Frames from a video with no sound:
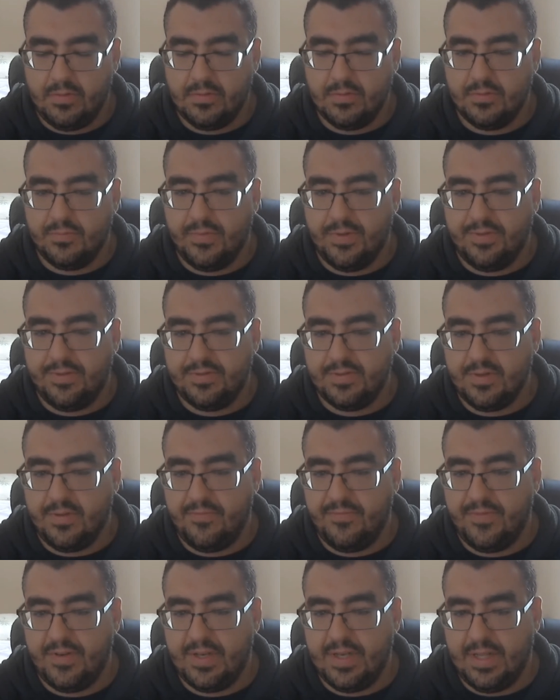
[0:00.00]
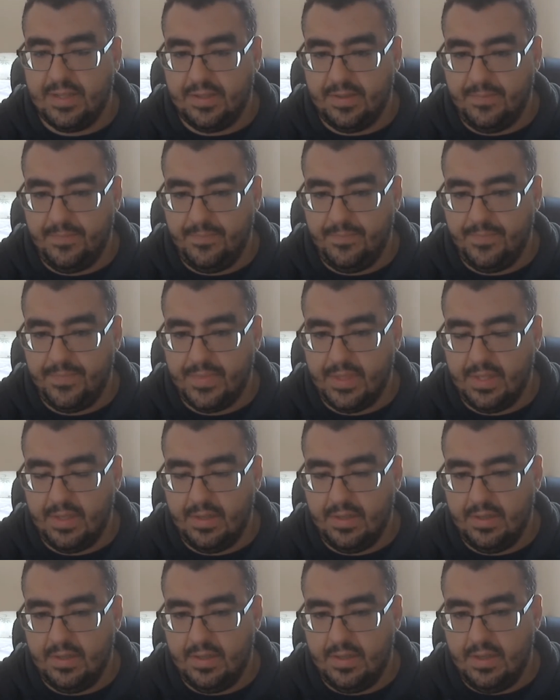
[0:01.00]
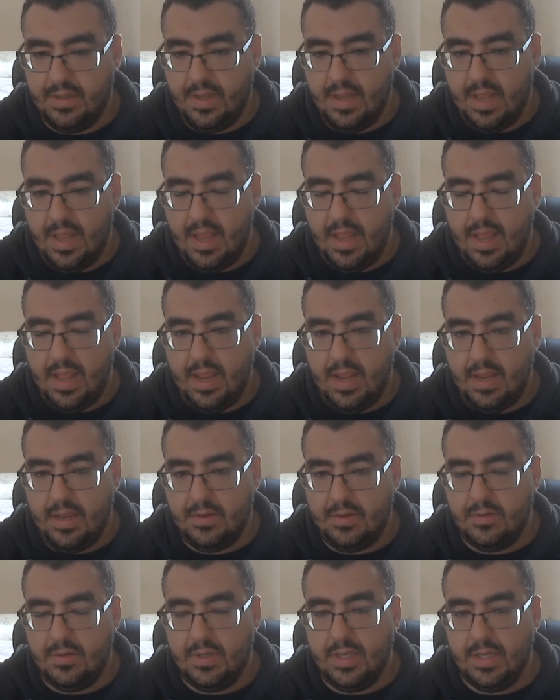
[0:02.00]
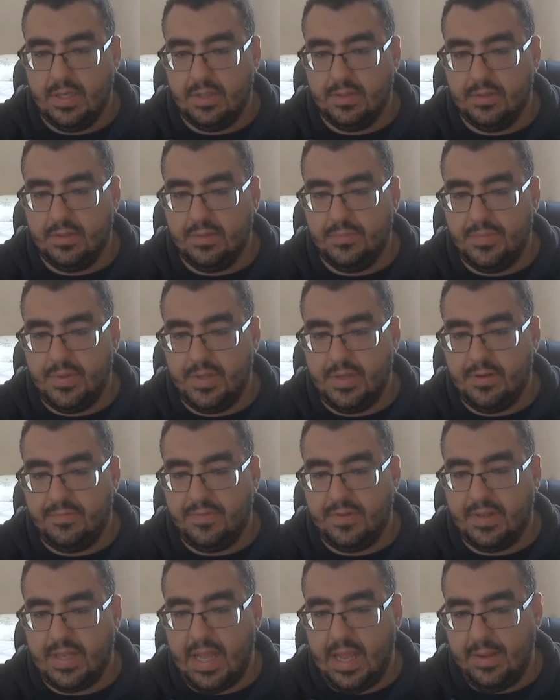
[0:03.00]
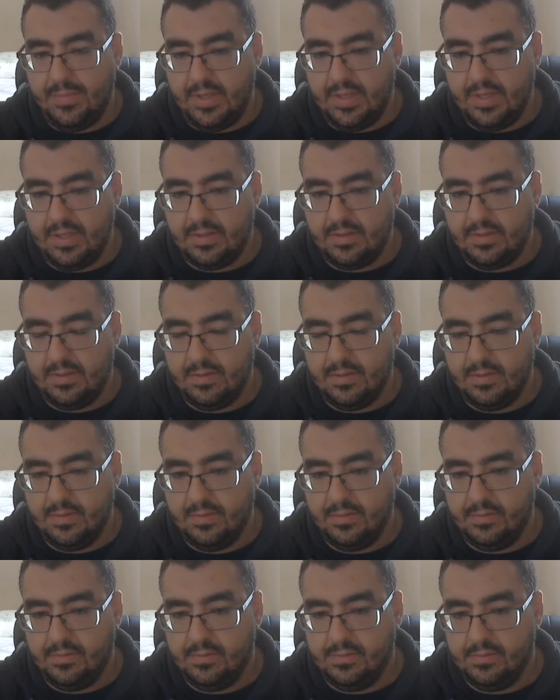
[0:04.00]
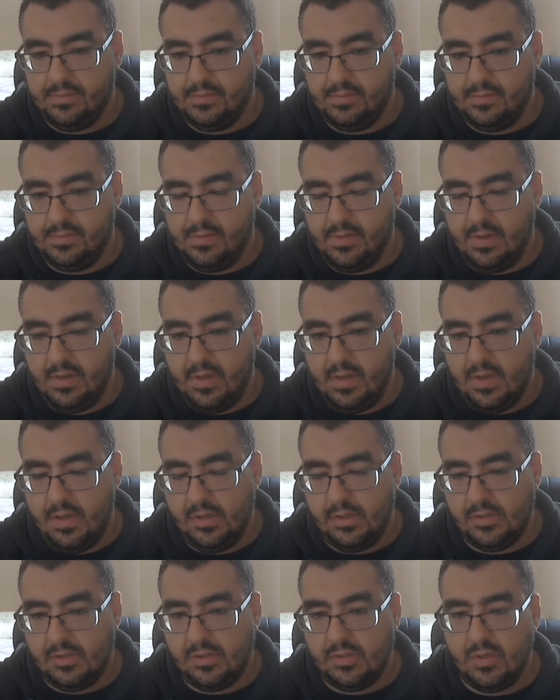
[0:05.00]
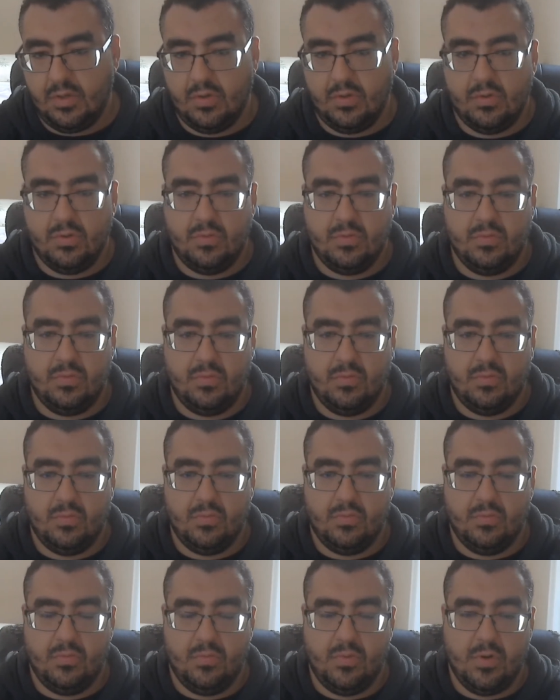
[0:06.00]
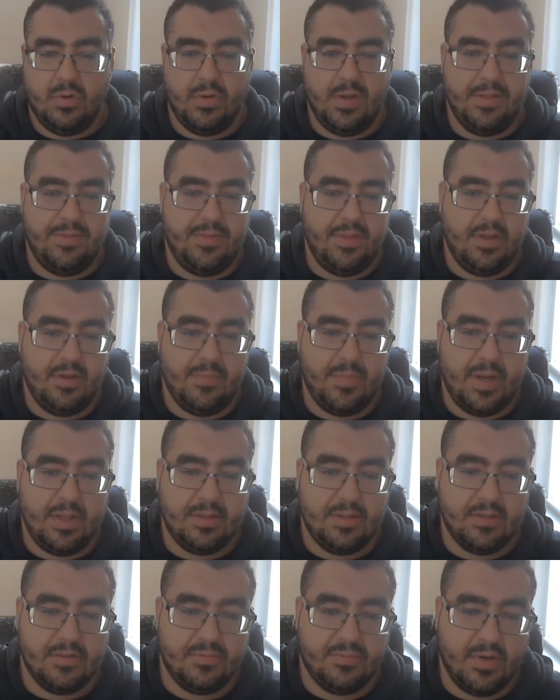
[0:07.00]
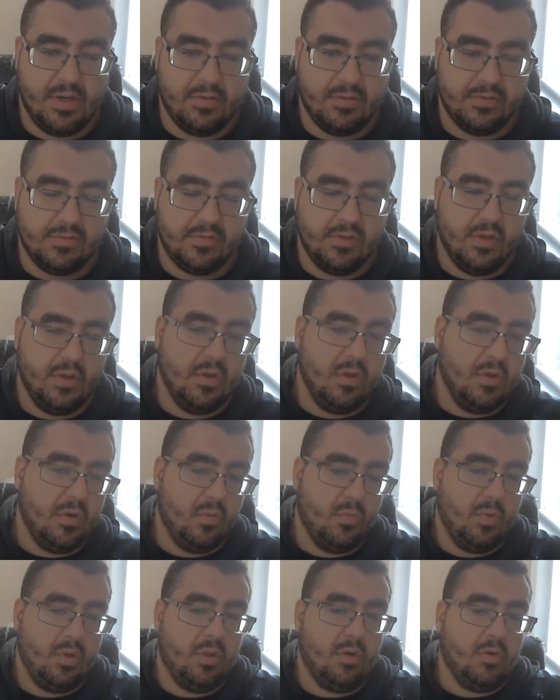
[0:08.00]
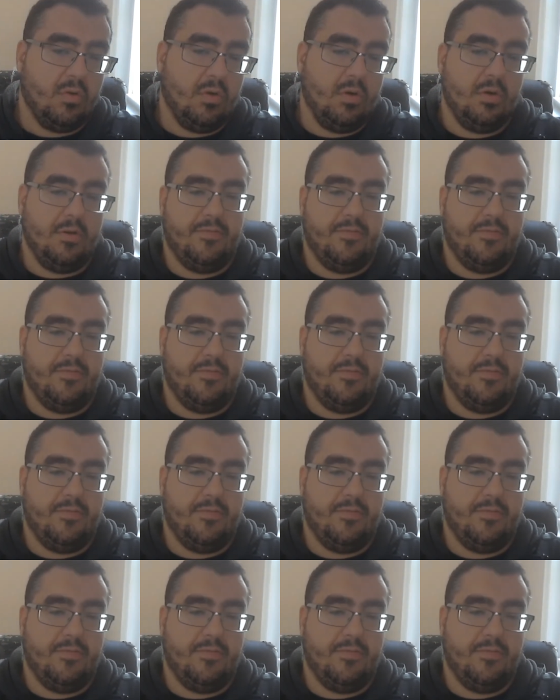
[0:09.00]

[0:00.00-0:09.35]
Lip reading: with some vanilla, and you get a little bit of lime in it. So what do I think about this fragrance? Well, according to